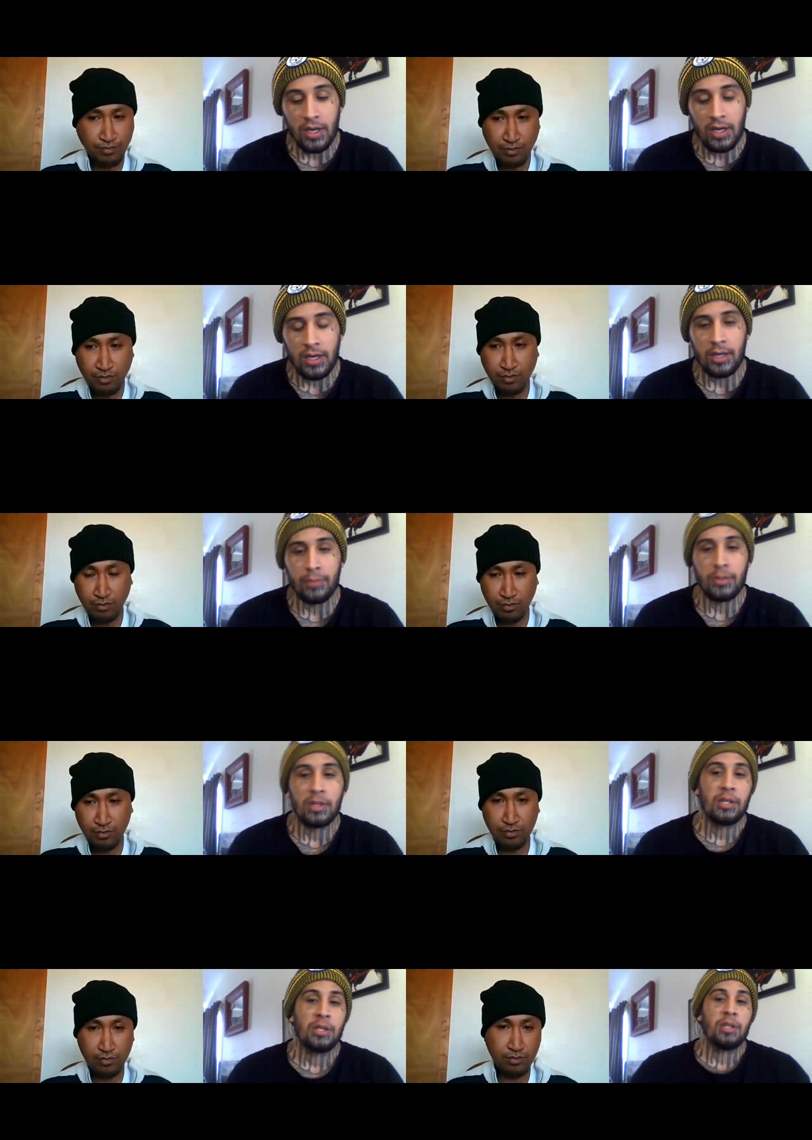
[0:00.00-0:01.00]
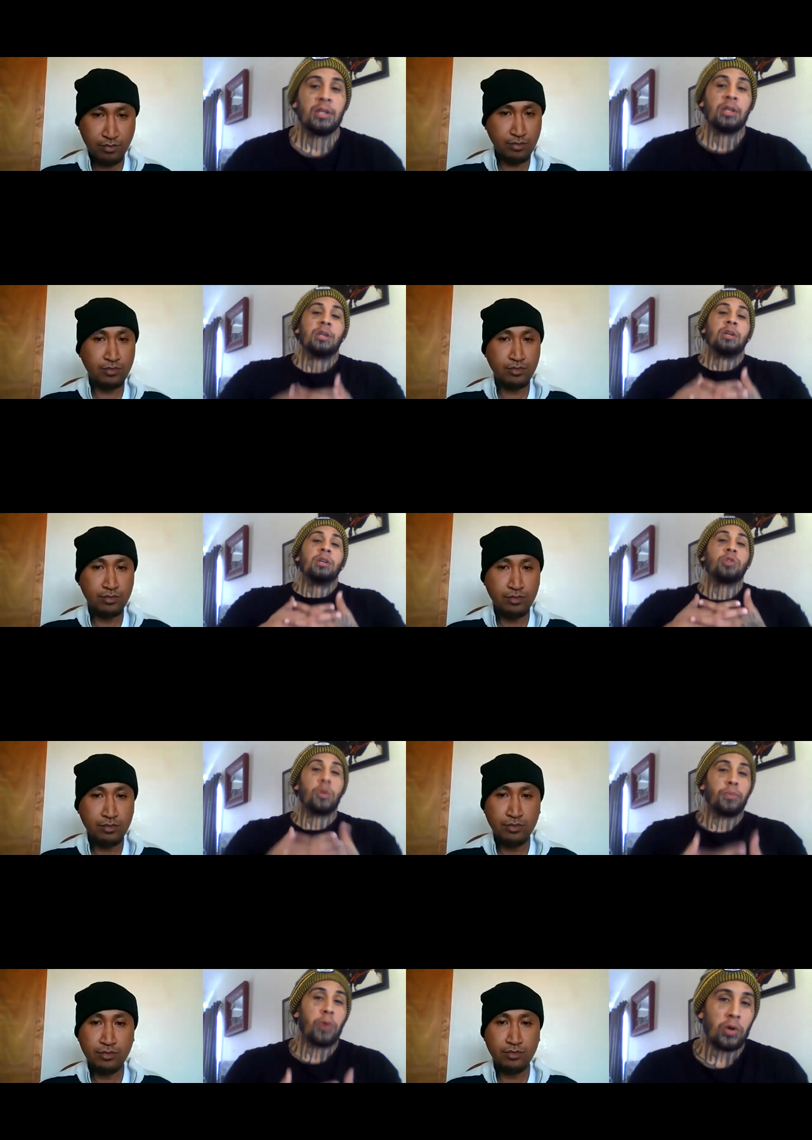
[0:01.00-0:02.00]
Speaker 1: um so
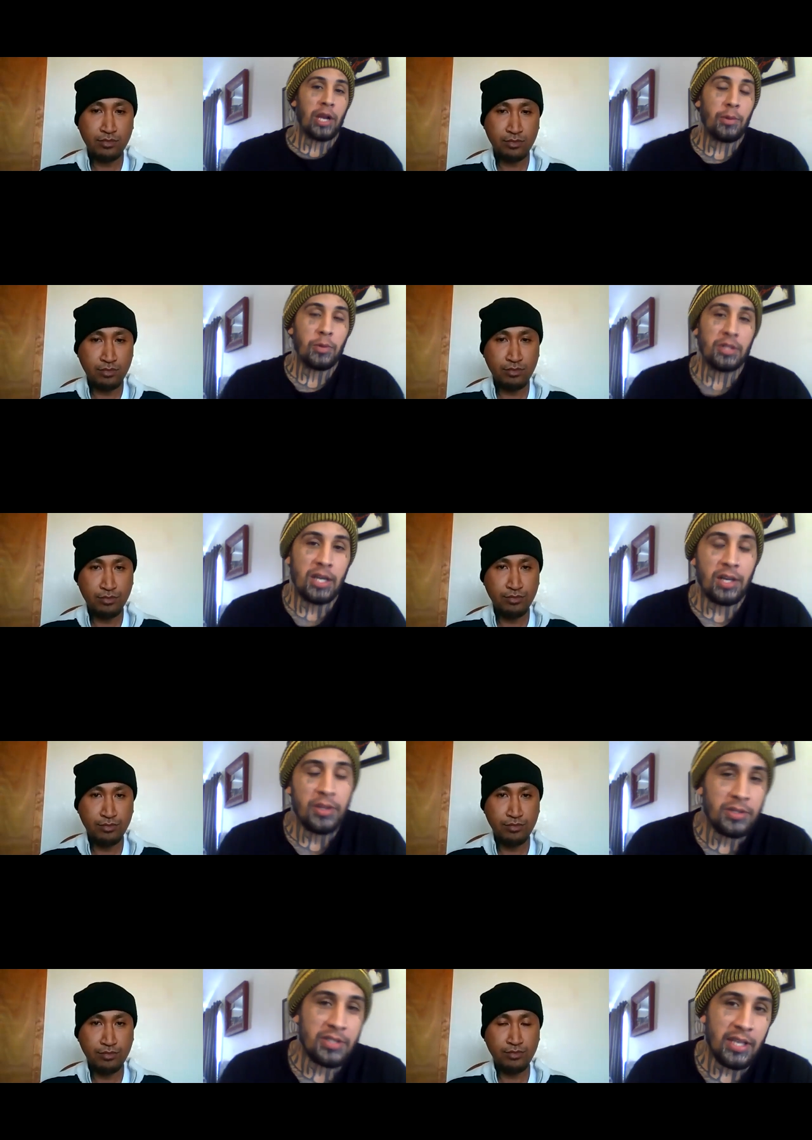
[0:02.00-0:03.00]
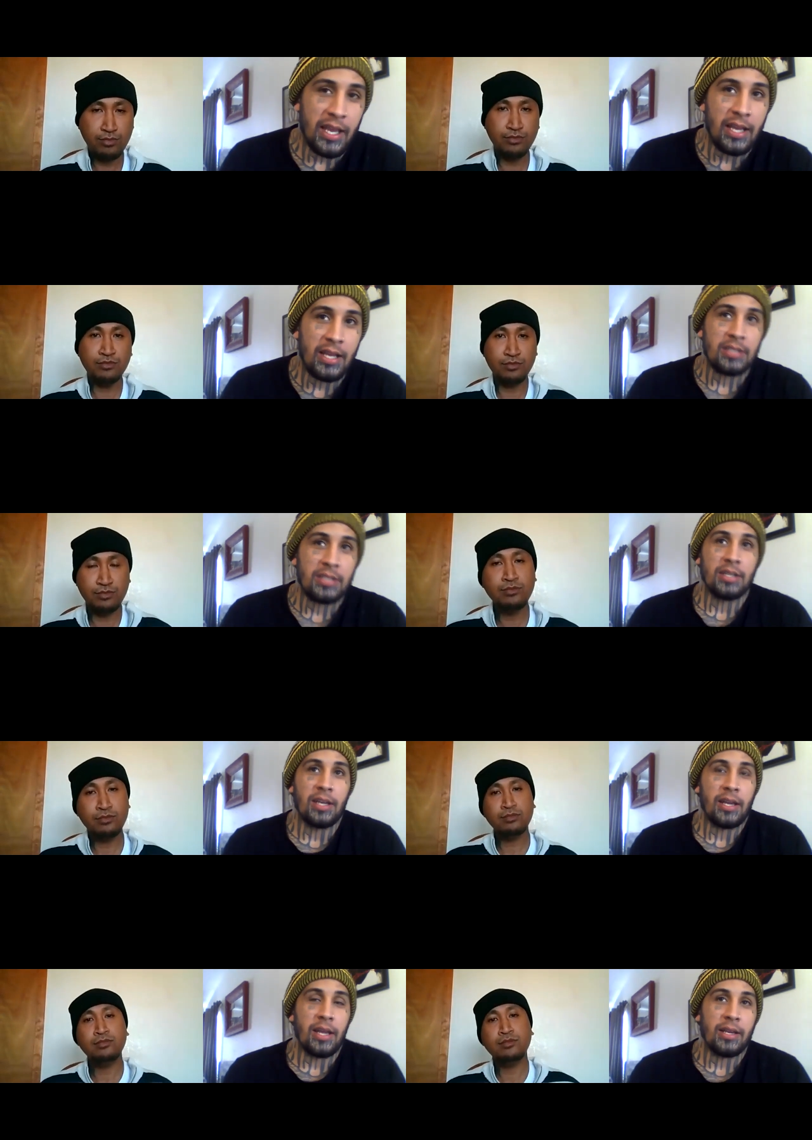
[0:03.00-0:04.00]
programming with the others and
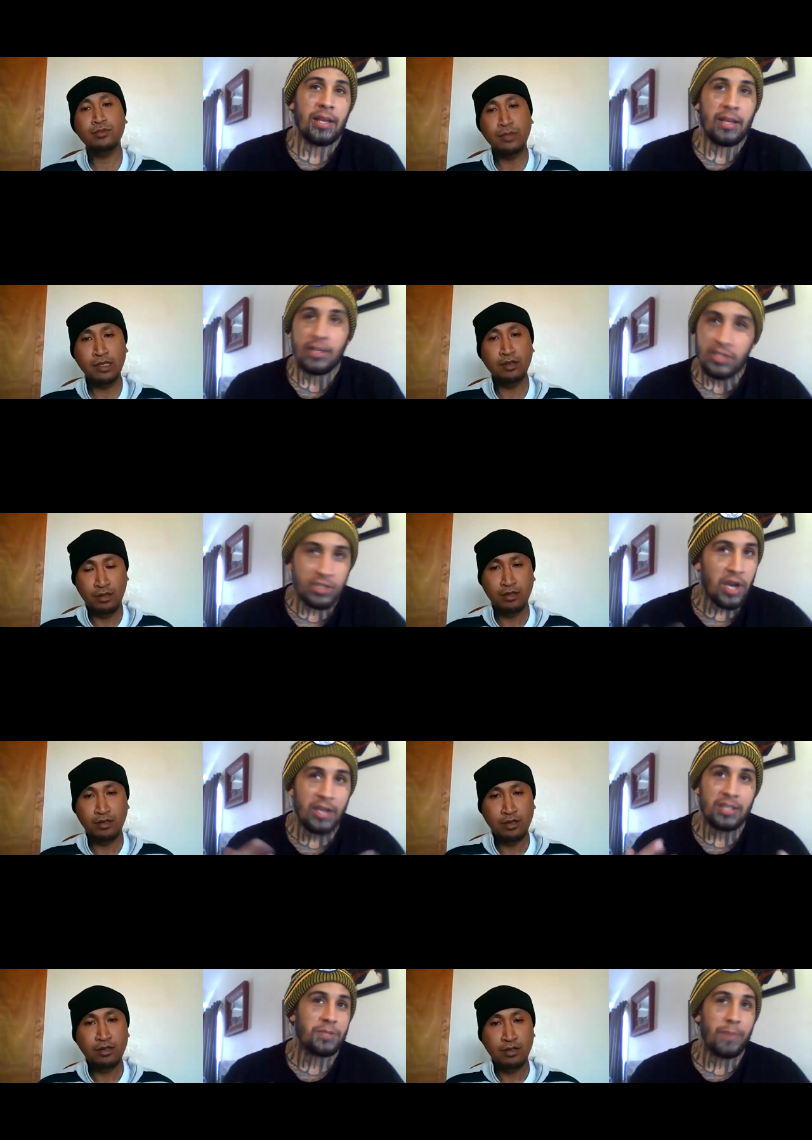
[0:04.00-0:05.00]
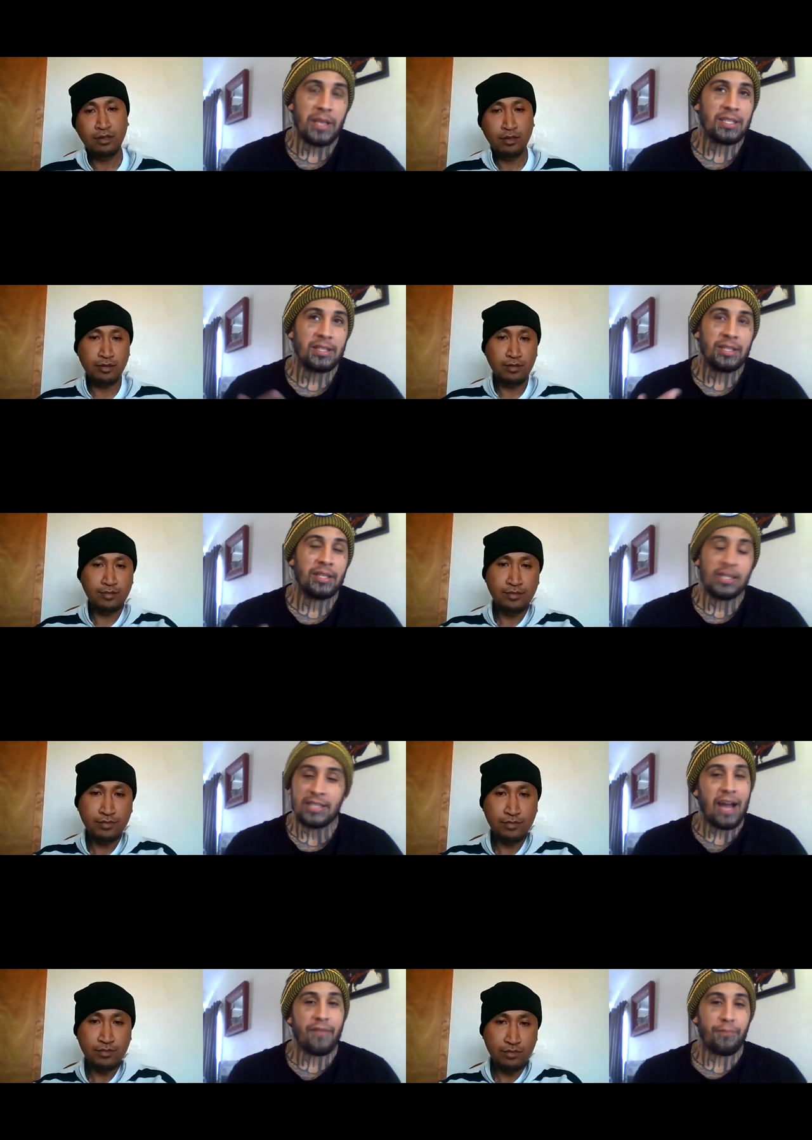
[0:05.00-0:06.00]
and and just trying to just basically because
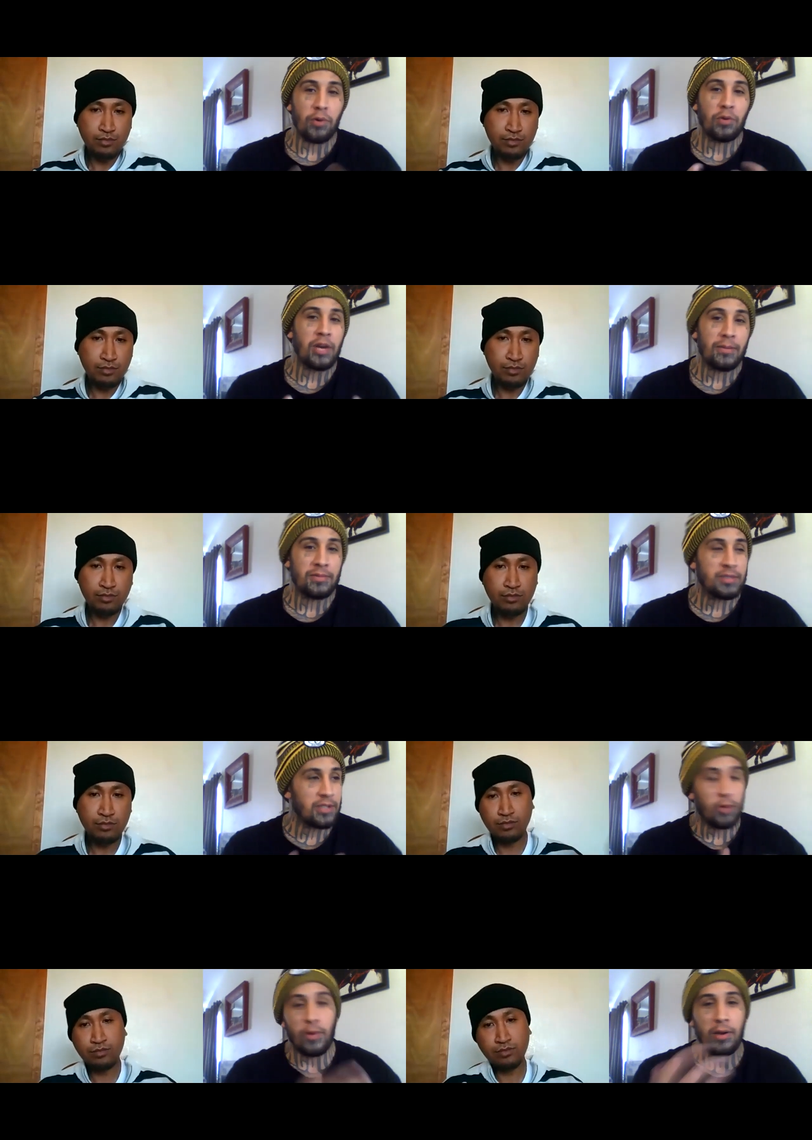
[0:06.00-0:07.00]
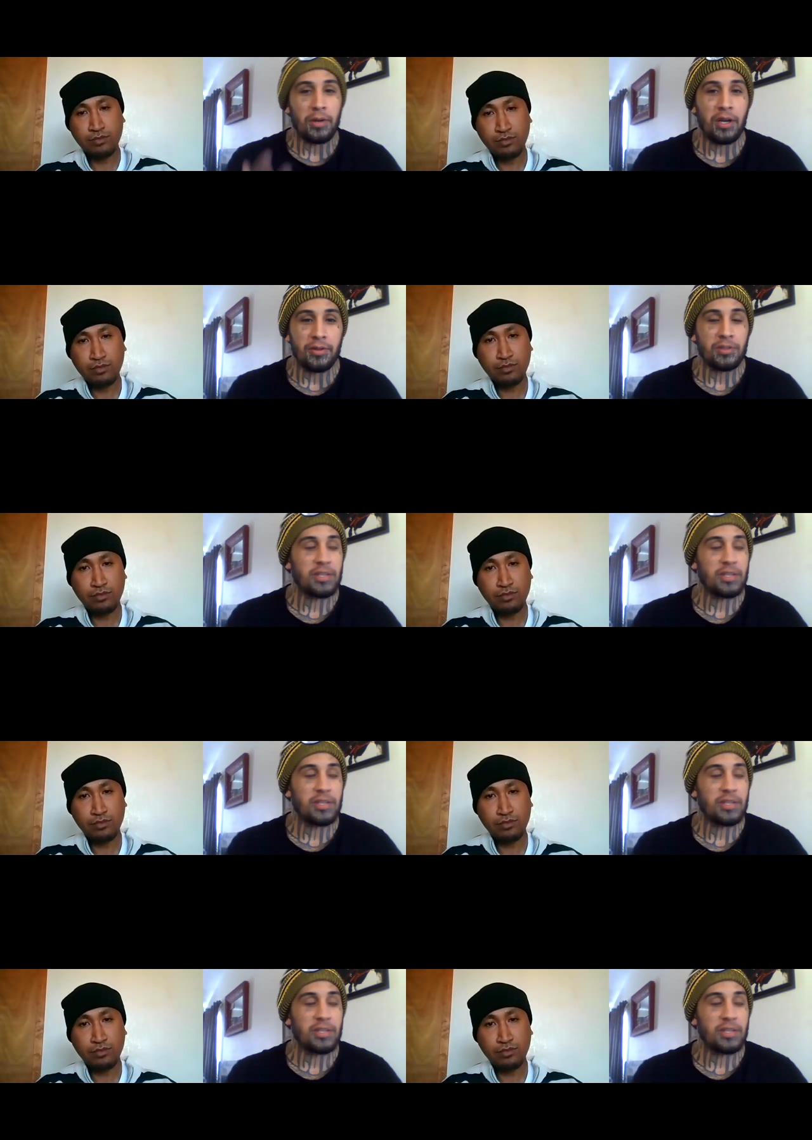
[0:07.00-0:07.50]
I've programmed around others.